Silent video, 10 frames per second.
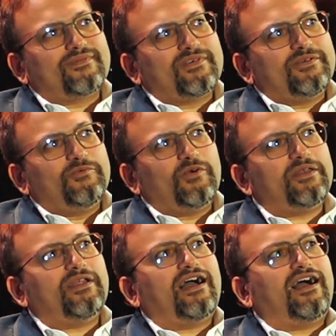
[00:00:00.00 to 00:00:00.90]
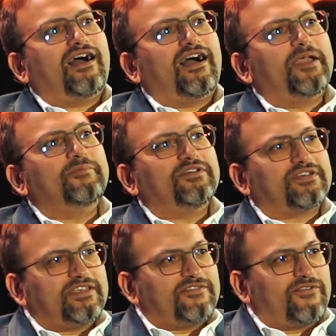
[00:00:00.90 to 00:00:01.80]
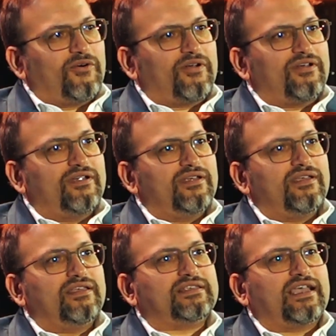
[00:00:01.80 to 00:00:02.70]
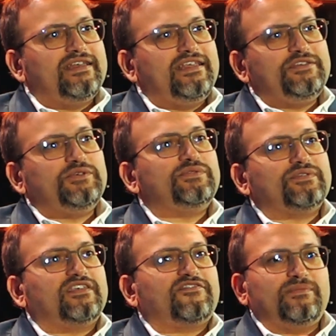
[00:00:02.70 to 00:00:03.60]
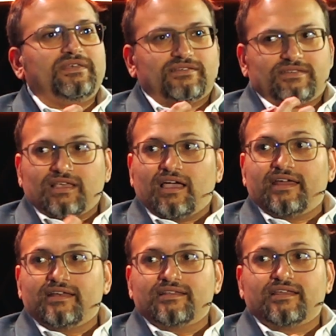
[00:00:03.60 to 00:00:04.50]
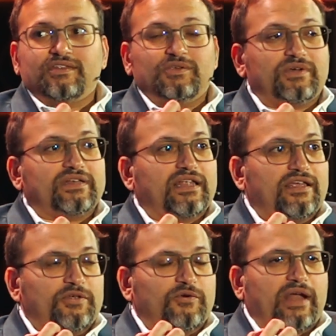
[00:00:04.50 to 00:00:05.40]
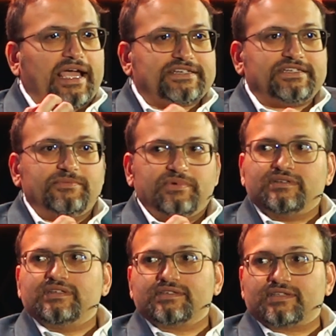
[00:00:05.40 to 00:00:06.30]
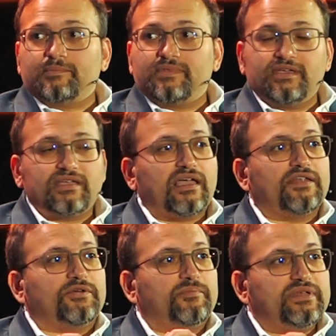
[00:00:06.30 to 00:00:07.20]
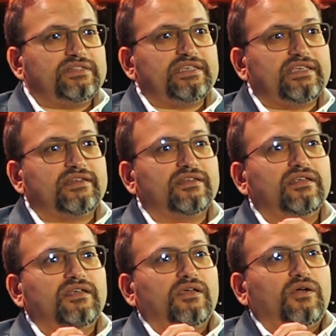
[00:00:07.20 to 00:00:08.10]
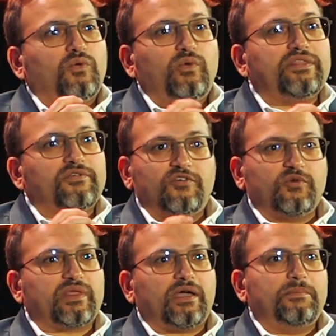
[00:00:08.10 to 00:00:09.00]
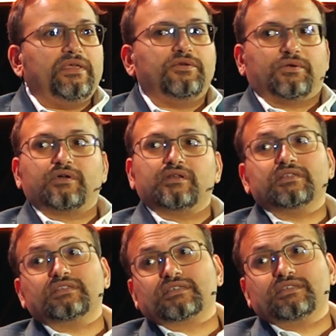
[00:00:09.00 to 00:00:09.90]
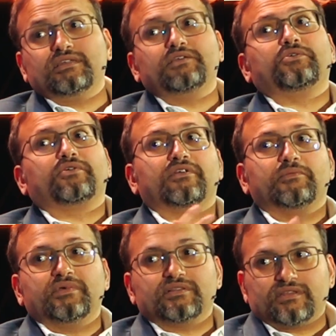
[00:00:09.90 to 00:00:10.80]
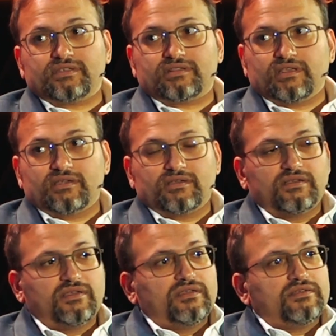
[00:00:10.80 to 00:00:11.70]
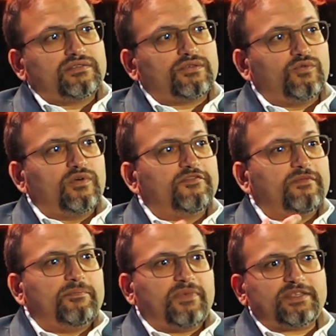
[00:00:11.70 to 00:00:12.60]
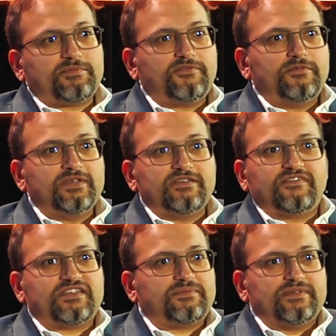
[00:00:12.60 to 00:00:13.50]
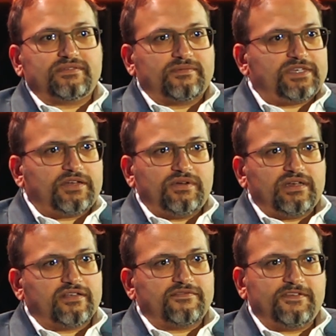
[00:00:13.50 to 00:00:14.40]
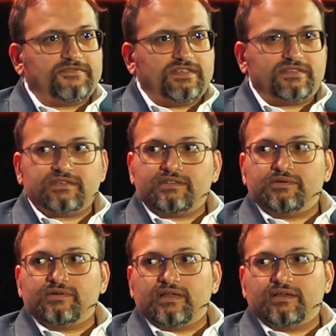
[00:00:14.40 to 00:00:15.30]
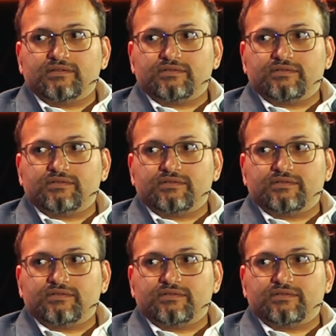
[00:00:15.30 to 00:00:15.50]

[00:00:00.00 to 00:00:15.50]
what I'm looking for is I need you to give me a sign that you're actually building something, and you're building it with or without me. You're going to succeed, and you're going to build this thing. So one of my best performing investments, I'm generating a 50, 60